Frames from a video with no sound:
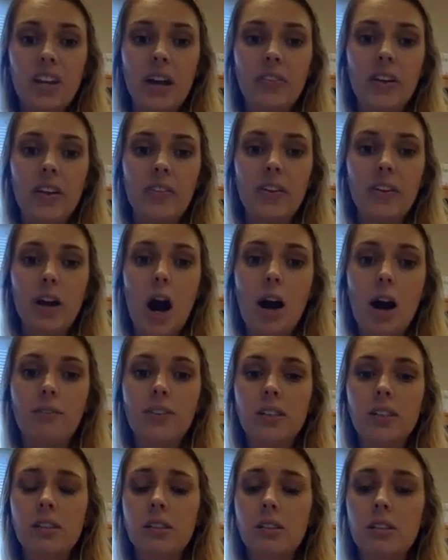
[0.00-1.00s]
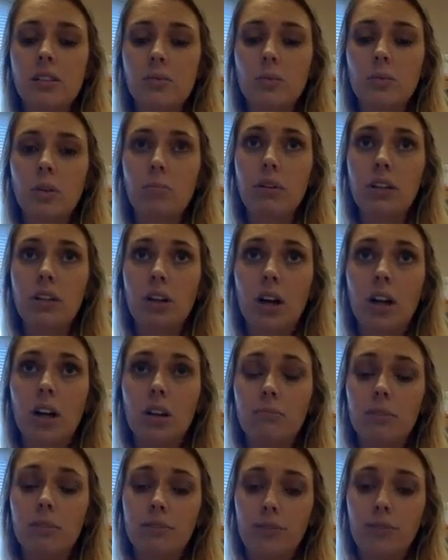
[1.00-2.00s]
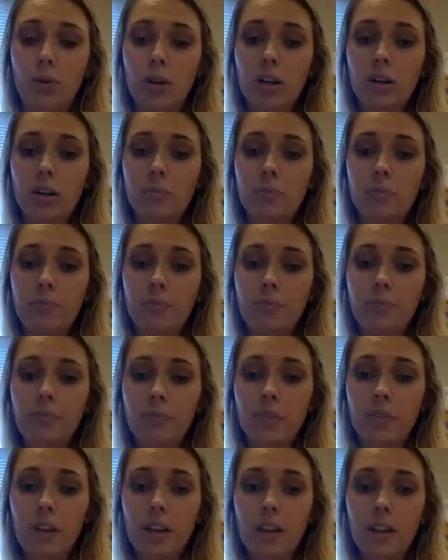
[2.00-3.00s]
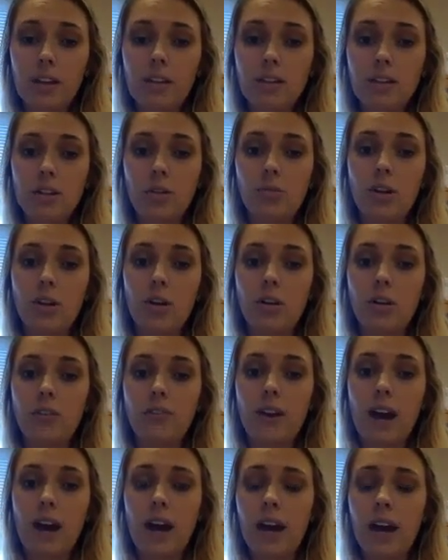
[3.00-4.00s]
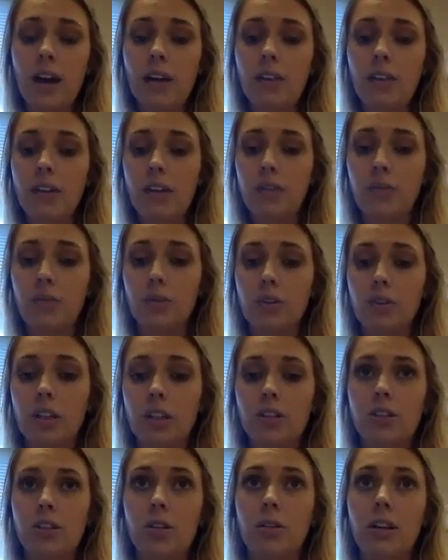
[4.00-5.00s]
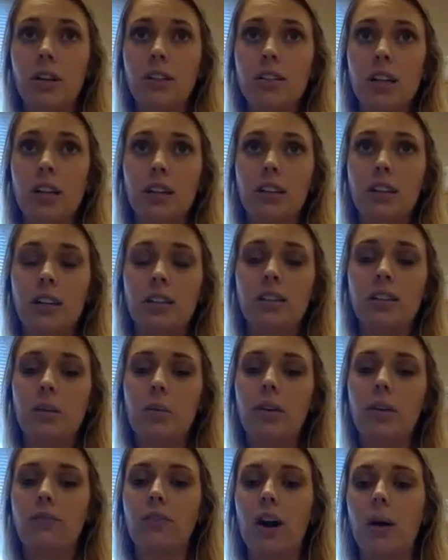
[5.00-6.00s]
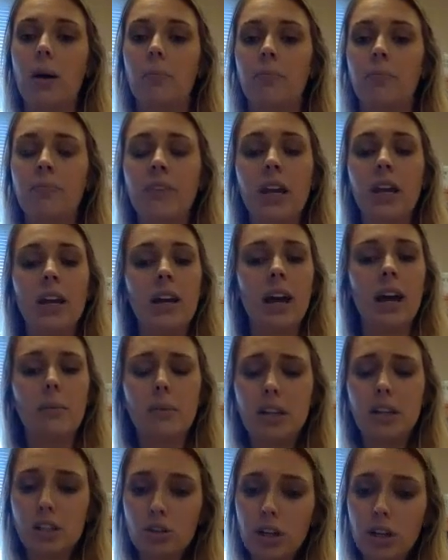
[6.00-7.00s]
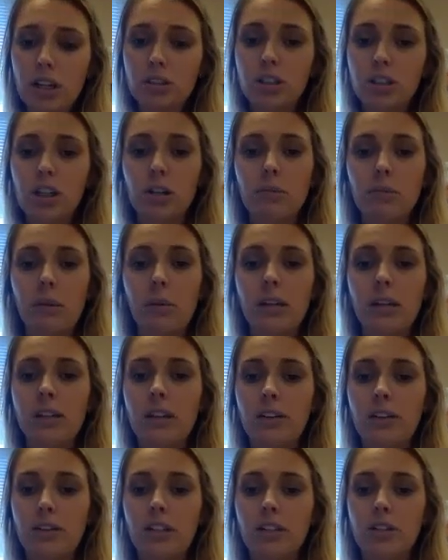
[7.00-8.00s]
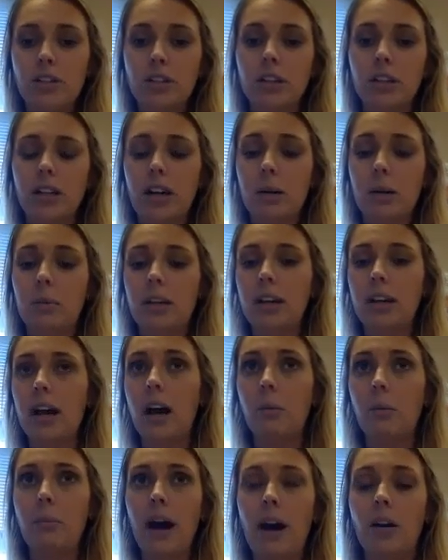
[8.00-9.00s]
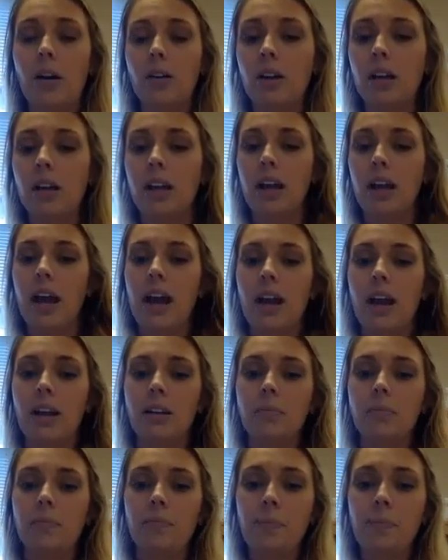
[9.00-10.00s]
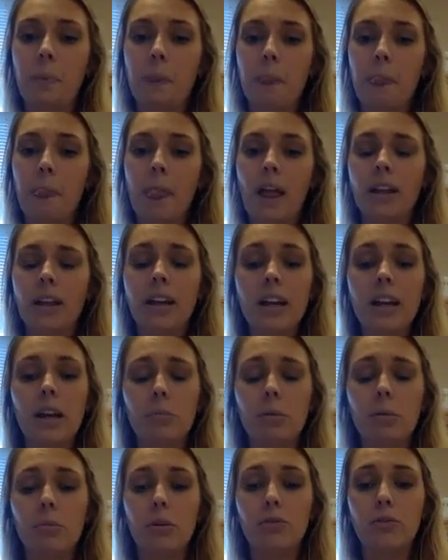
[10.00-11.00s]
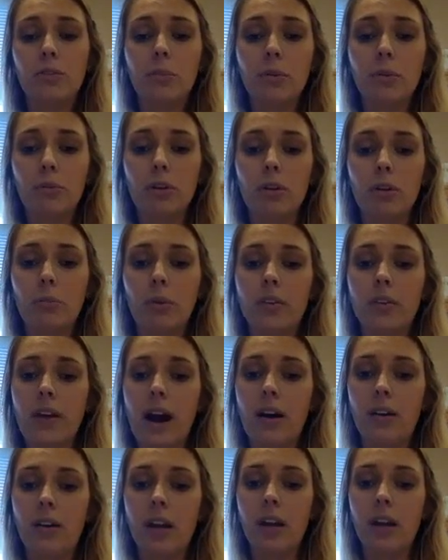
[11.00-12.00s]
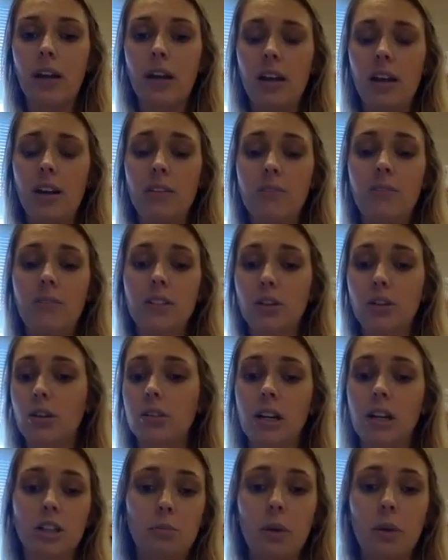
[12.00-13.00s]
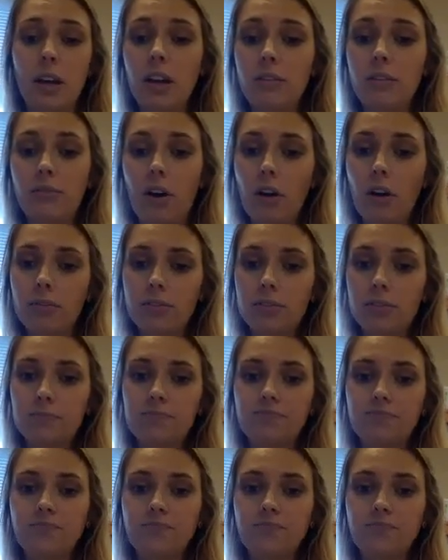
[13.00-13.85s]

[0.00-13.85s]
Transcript: And then the office would be called before to notify of an unruly student, and then someone from administration or maybe another teacher can come in and help out and get him removed from the room without any physical touch being involved.